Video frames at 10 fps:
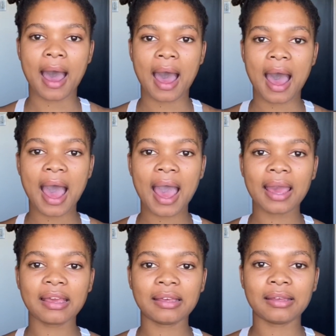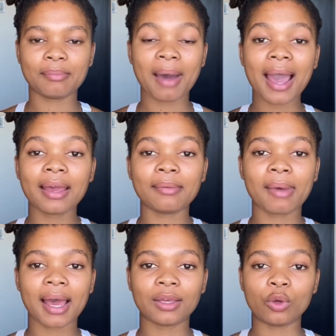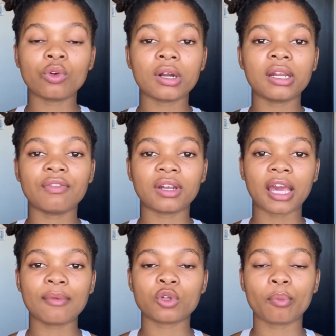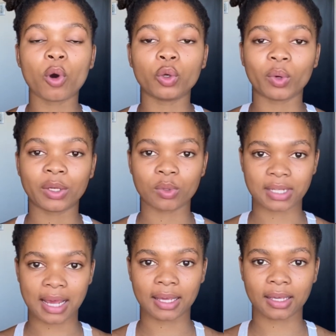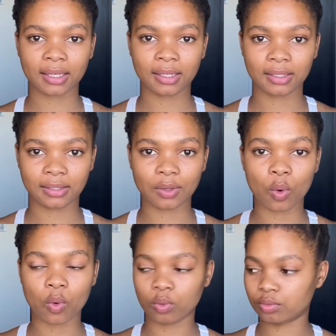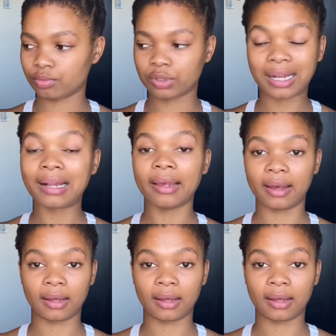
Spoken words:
My urine even came to a point where it was like clear,